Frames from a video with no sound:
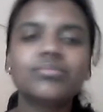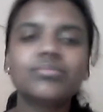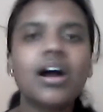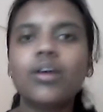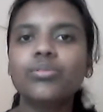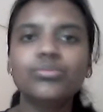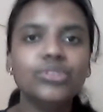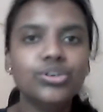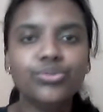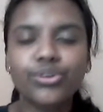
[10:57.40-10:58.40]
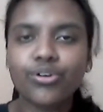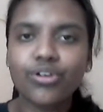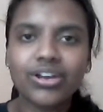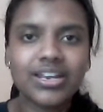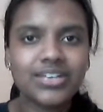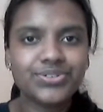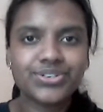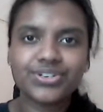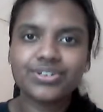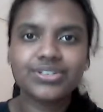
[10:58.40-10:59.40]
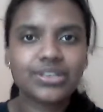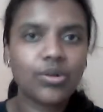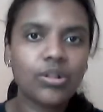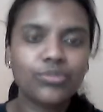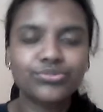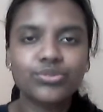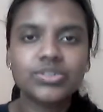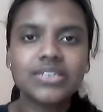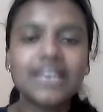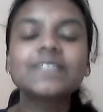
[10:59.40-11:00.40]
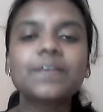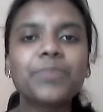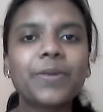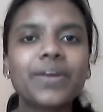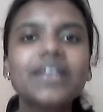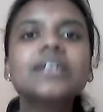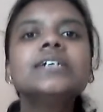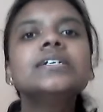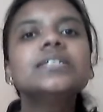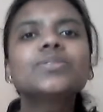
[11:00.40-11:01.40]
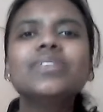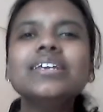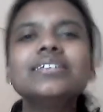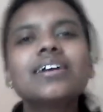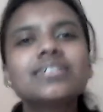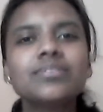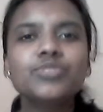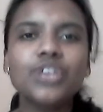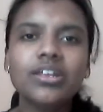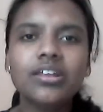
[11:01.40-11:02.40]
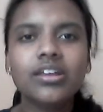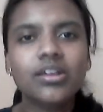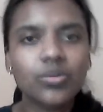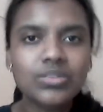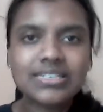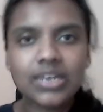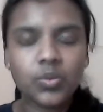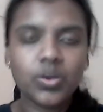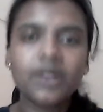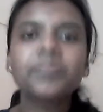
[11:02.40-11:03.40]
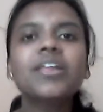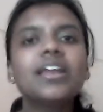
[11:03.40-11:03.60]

how new your organization is, and all of those things, right? So these are some generic rules that work.